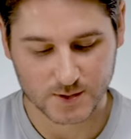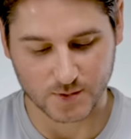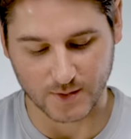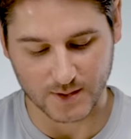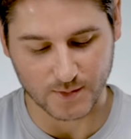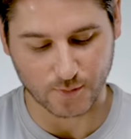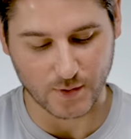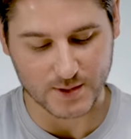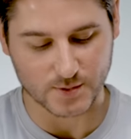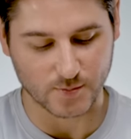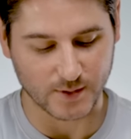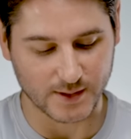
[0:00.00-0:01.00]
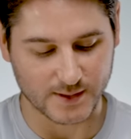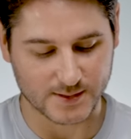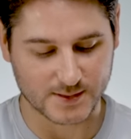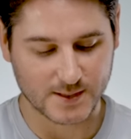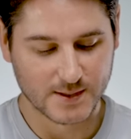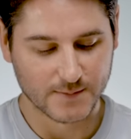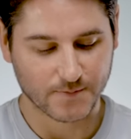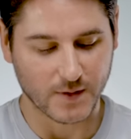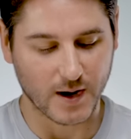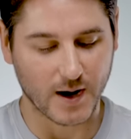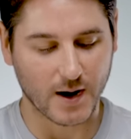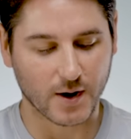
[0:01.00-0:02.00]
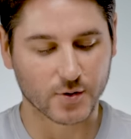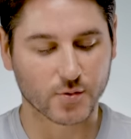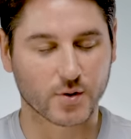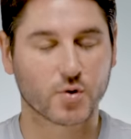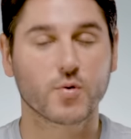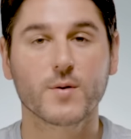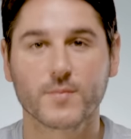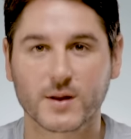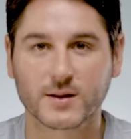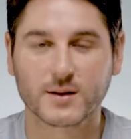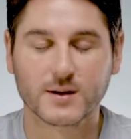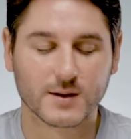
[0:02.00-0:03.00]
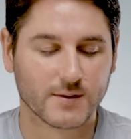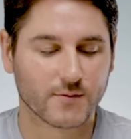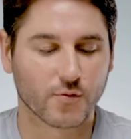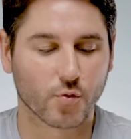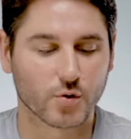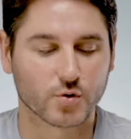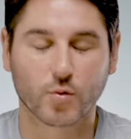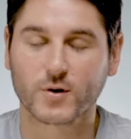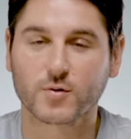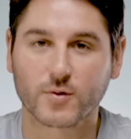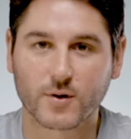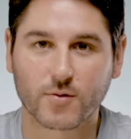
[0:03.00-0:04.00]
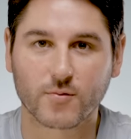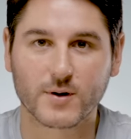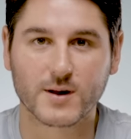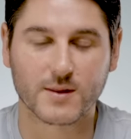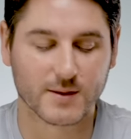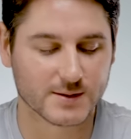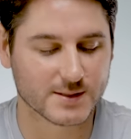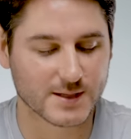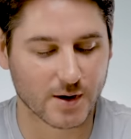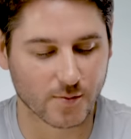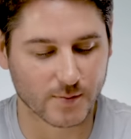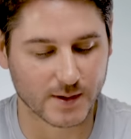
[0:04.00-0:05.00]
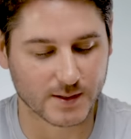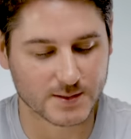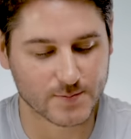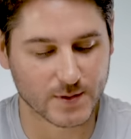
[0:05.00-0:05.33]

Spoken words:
So in the press release, under equipment for 2023, this is how it reads.